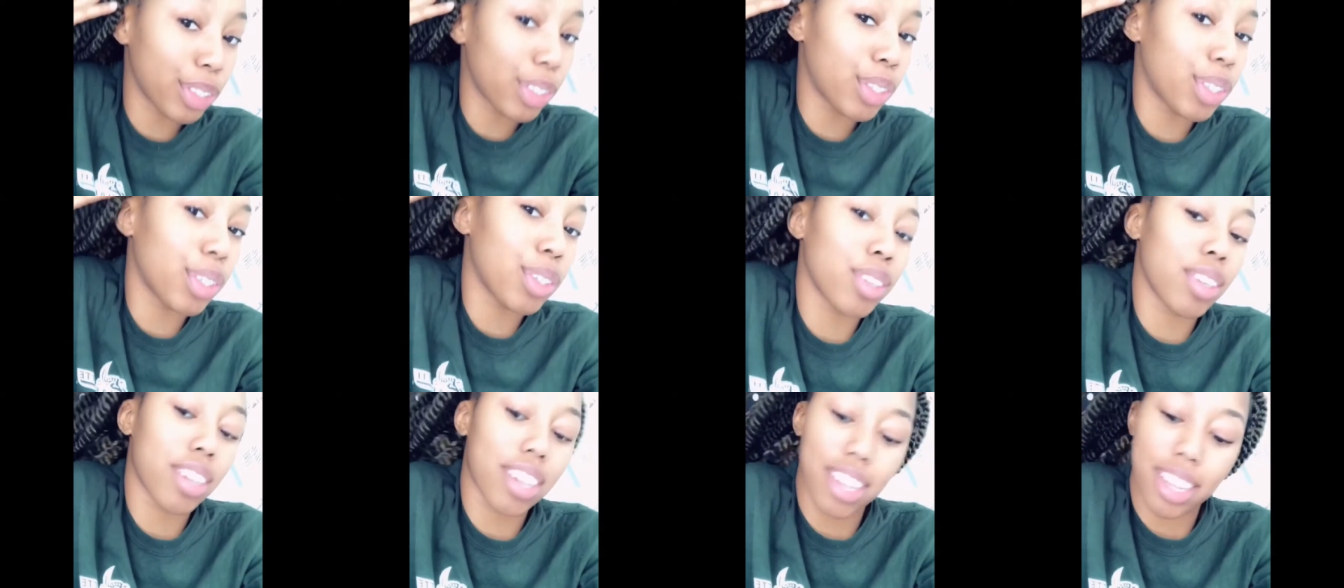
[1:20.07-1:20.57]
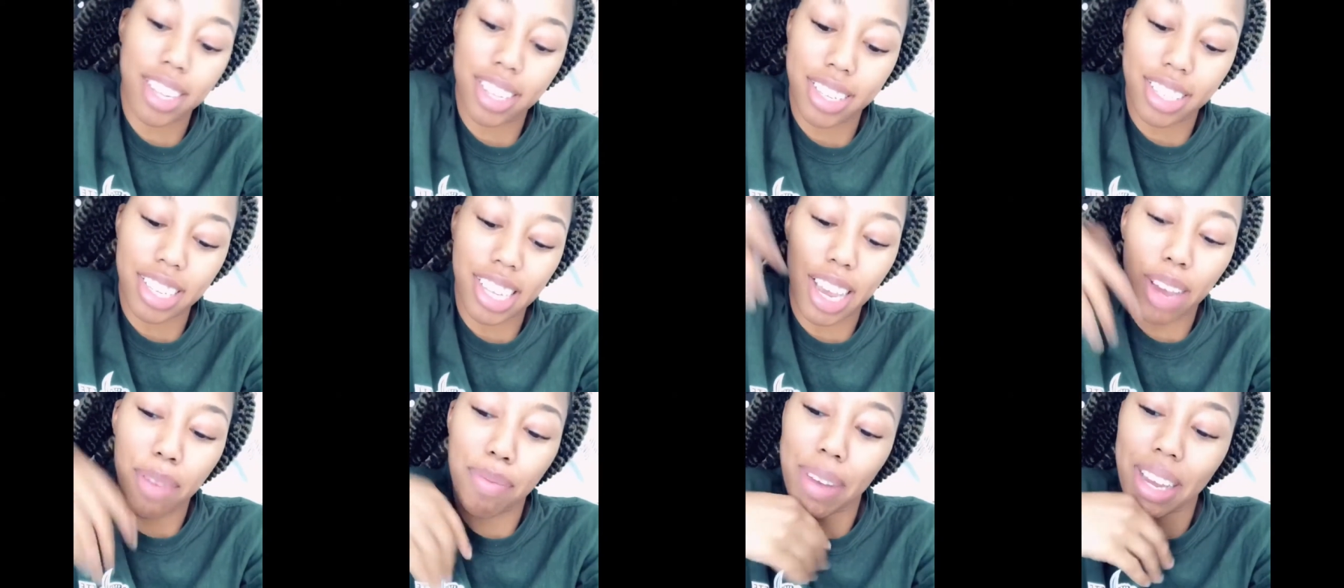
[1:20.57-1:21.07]
do is
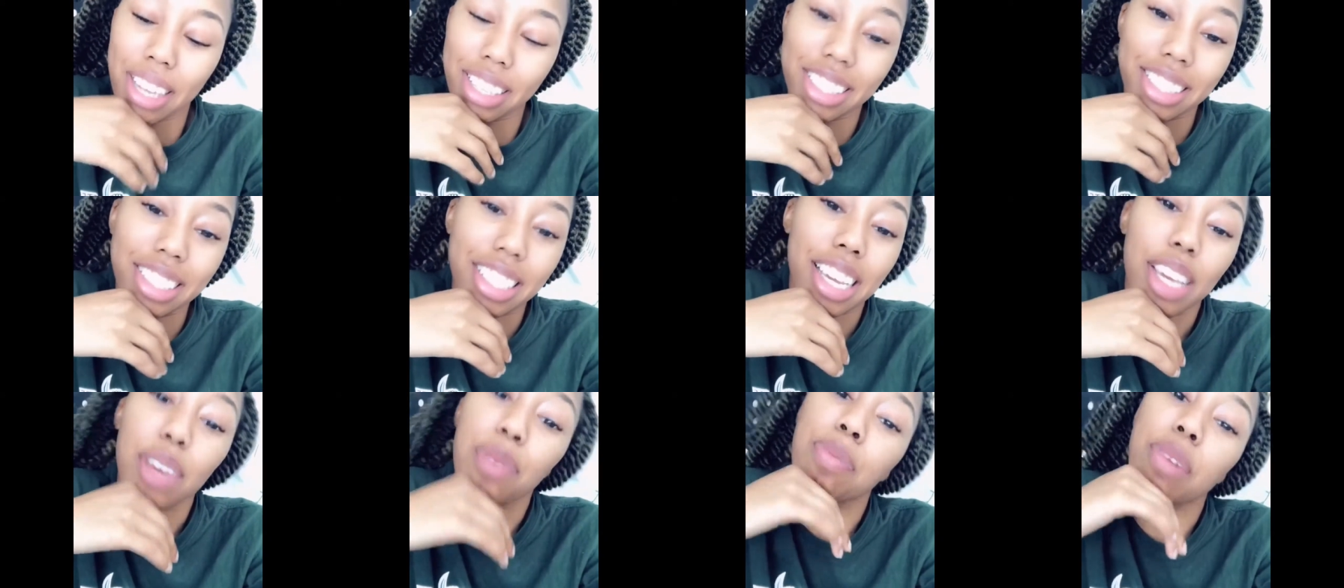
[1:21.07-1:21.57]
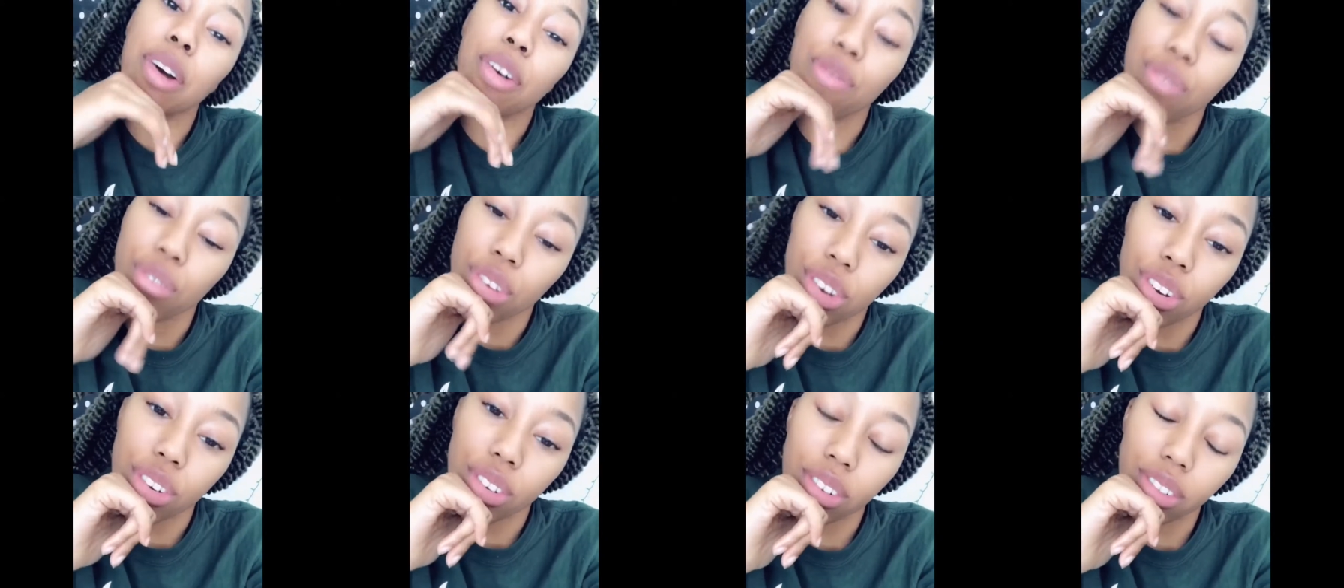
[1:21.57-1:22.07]
I'm about to get my
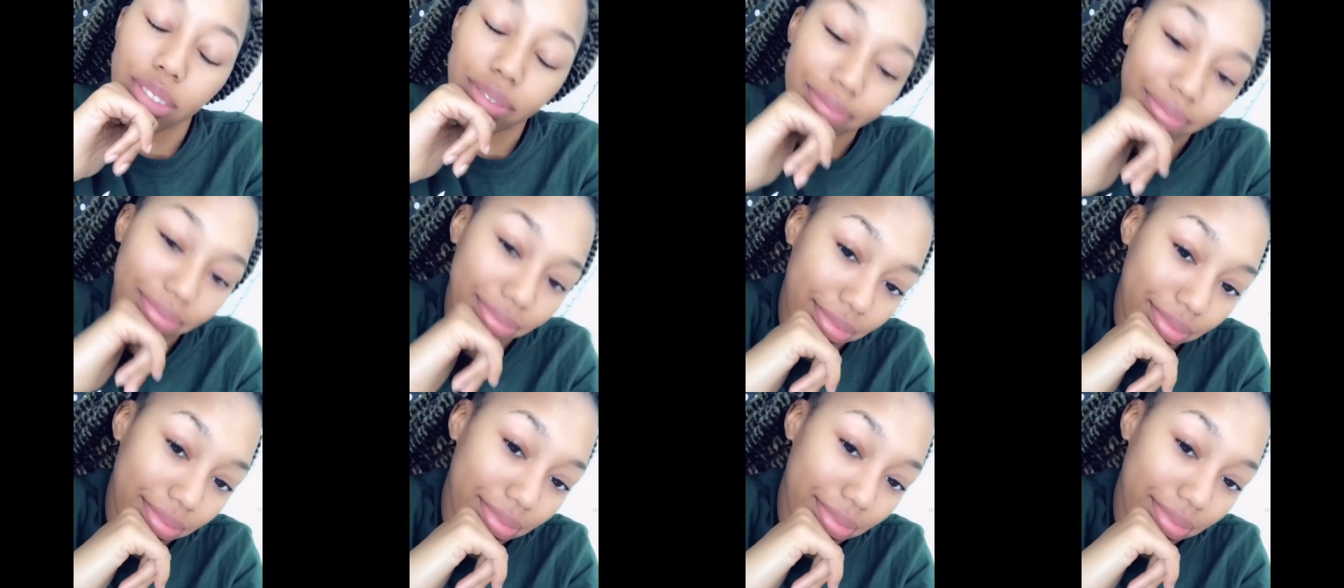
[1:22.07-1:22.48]
phone